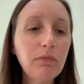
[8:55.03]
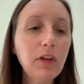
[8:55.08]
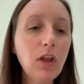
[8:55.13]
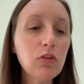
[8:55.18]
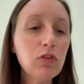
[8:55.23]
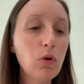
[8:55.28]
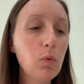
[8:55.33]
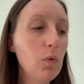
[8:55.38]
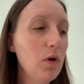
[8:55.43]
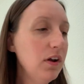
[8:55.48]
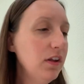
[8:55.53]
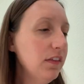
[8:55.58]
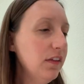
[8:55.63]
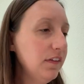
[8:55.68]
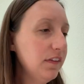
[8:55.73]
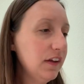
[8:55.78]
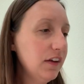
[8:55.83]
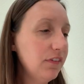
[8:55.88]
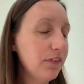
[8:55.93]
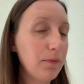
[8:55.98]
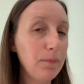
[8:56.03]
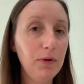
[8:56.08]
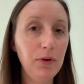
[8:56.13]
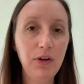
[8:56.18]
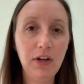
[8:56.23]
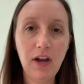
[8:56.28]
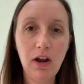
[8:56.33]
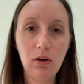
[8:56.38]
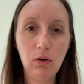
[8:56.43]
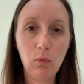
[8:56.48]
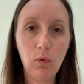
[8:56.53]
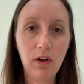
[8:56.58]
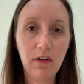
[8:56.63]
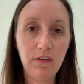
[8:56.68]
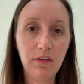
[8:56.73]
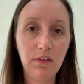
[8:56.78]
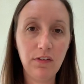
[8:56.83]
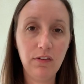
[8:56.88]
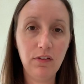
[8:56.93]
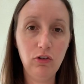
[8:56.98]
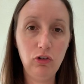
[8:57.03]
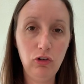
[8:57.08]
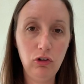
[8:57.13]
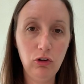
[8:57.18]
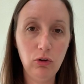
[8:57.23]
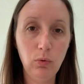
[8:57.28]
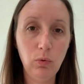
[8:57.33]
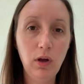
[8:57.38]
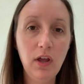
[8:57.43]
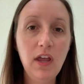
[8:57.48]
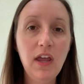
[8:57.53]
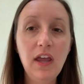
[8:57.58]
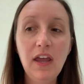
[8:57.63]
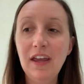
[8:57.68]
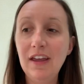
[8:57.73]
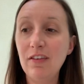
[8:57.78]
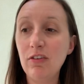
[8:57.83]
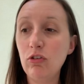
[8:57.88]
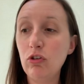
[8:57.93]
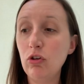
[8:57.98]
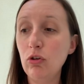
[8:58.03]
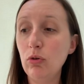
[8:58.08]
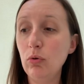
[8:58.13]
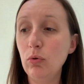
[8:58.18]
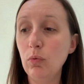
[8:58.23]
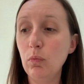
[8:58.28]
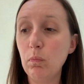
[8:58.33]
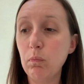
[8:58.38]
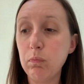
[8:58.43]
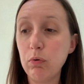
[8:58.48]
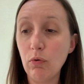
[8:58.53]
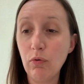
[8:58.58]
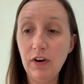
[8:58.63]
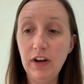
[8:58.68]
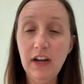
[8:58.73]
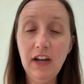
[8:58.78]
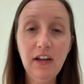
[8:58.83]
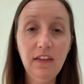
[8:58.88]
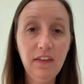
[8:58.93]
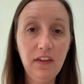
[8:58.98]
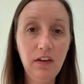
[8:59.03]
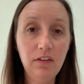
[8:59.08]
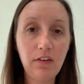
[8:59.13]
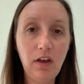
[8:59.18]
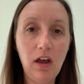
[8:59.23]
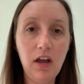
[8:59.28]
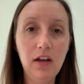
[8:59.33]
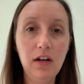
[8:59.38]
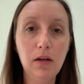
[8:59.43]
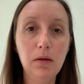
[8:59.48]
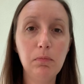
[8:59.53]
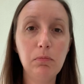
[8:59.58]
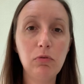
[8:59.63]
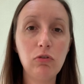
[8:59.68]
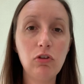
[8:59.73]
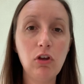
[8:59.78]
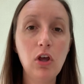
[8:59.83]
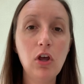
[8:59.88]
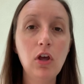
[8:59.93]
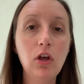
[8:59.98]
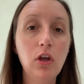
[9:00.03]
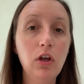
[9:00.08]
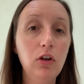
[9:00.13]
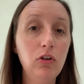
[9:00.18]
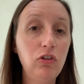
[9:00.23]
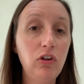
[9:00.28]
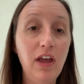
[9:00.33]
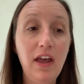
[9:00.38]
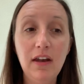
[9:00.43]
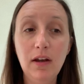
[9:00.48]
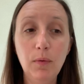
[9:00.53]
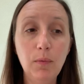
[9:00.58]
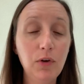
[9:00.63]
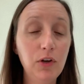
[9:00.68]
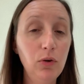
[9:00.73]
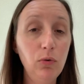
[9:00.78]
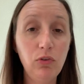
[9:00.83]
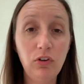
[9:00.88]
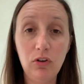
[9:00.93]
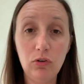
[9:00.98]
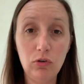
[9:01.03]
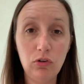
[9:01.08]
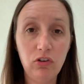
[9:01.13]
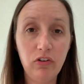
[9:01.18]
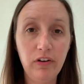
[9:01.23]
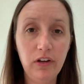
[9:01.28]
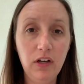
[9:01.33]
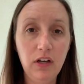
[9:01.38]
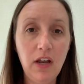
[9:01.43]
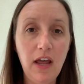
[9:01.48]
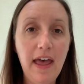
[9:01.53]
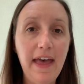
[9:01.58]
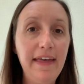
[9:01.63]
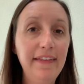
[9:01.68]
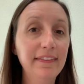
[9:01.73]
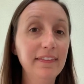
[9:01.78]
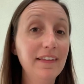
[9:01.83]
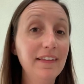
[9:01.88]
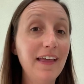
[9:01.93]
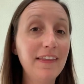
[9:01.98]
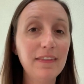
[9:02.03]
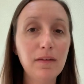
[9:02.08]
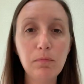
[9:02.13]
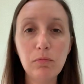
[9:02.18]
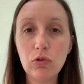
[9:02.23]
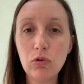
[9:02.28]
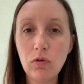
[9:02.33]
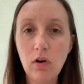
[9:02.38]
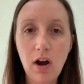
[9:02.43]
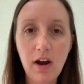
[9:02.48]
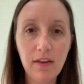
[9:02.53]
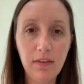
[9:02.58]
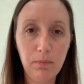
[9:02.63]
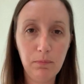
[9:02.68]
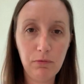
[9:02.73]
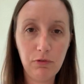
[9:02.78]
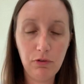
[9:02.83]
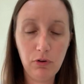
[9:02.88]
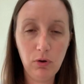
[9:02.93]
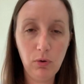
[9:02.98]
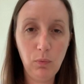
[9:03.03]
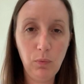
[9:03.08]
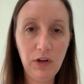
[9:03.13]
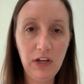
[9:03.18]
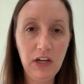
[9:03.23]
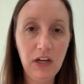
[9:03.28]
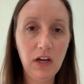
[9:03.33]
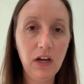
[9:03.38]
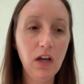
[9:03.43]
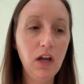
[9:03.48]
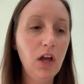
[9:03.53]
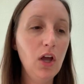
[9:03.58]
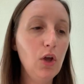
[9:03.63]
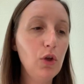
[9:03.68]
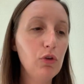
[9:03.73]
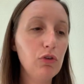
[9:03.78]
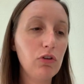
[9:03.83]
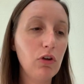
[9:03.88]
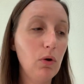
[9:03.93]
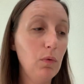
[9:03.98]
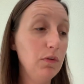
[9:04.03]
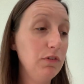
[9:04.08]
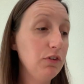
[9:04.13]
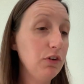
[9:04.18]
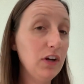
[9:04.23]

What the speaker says: so one of the things that Beautycounter wants us to do is to bring these items to anyone who's interested and let them try them for a week. So if you're